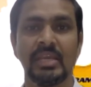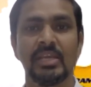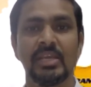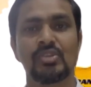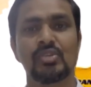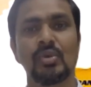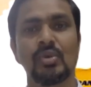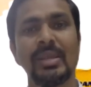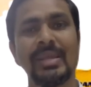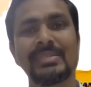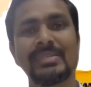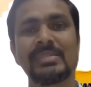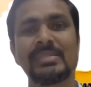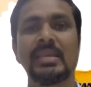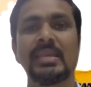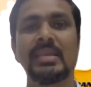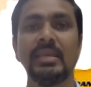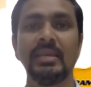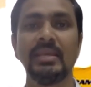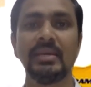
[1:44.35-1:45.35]
So let's
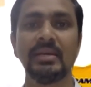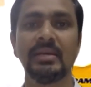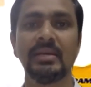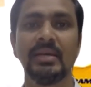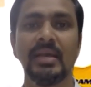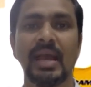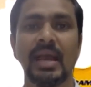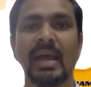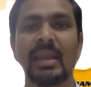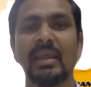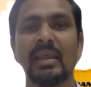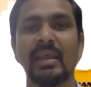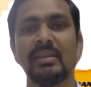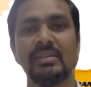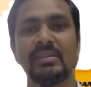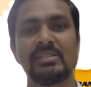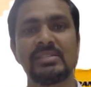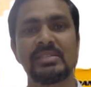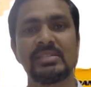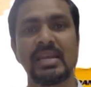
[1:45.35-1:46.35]
hear and
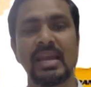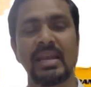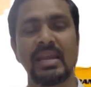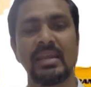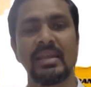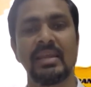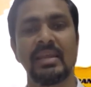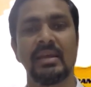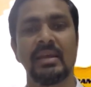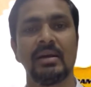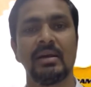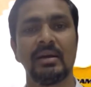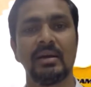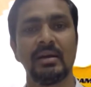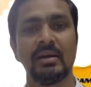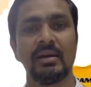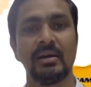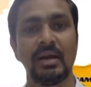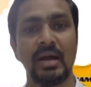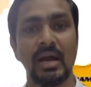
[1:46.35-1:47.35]
understand
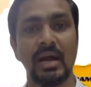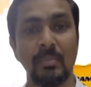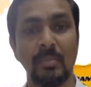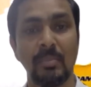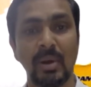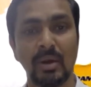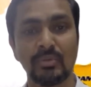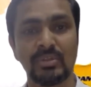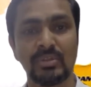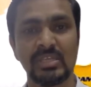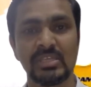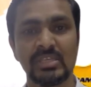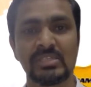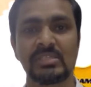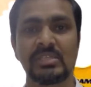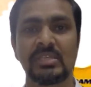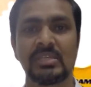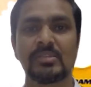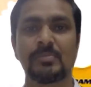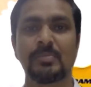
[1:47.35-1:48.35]
about
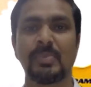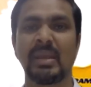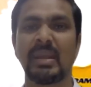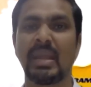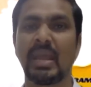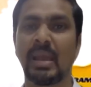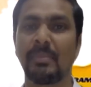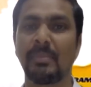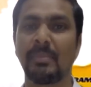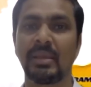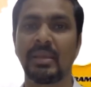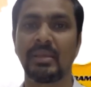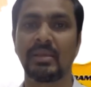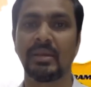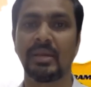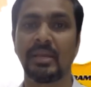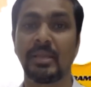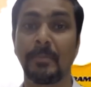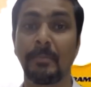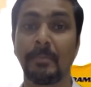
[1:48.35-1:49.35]
this pandemic
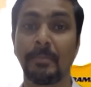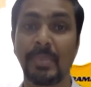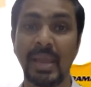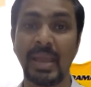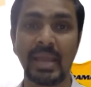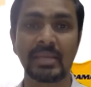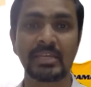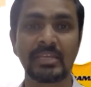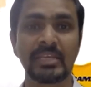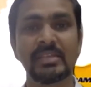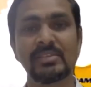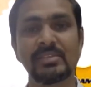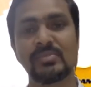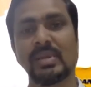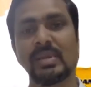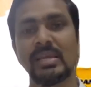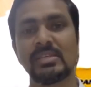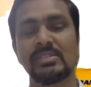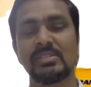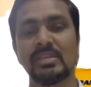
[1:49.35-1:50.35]
impact, as
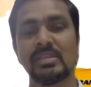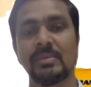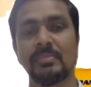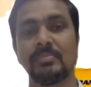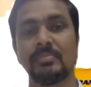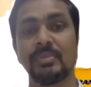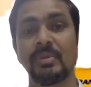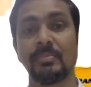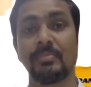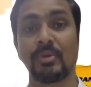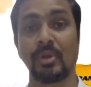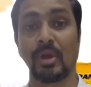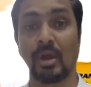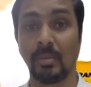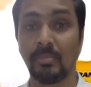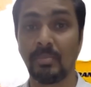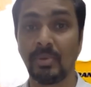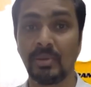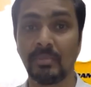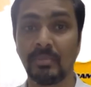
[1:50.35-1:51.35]
well as the
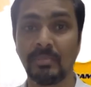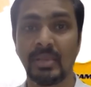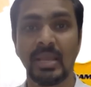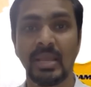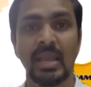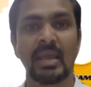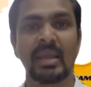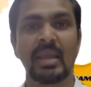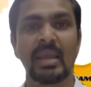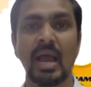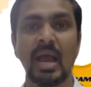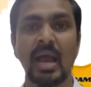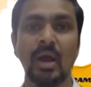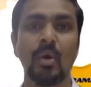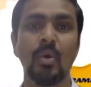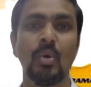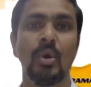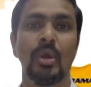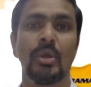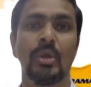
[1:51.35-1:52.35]
problem, and
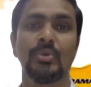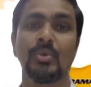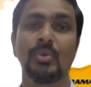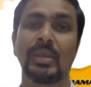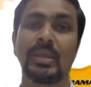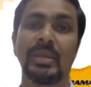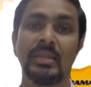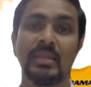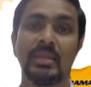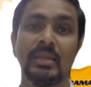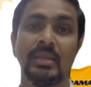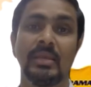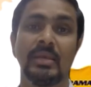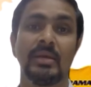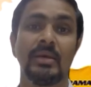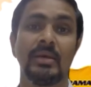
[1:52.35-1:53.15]
how you can